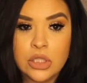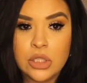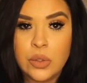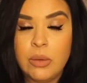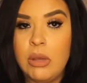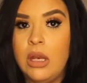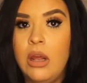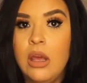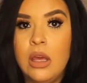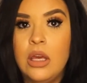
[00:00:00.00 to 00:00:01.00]
she screaming?
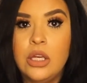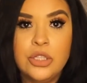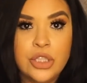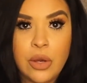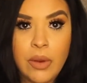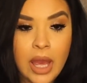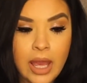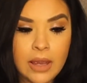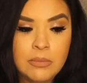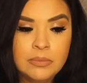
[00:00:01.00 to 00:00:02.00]
Is she
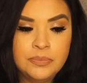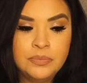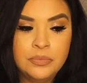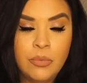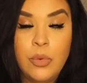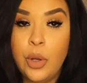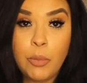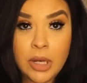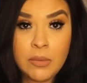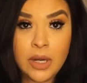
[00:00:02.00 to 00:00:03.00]
okay?
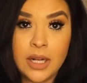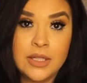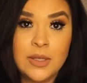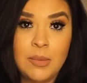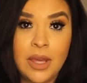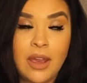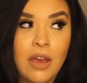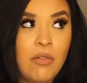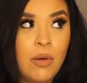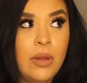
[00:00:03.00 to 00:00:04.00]
Nobody would answer me.
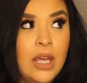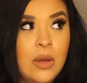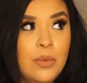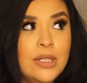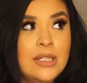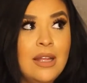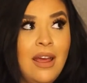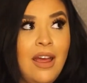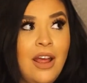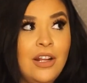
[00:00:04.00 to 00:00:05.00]
I felt like it was
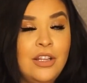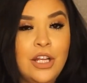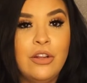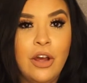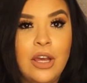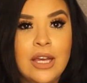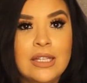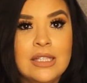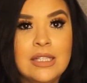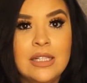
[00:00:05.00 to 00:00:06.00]
the
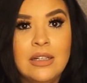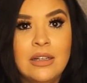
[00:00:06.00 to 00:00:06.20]
longest